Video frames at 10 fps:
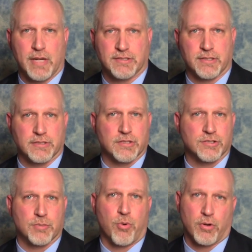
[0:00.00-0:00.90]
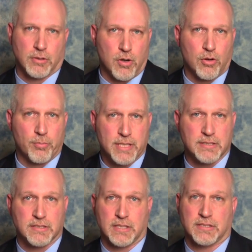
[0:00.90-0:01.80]
residents support local
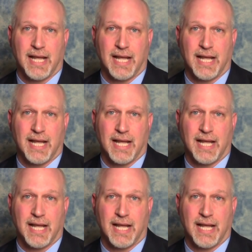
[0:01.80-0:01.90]
businesses.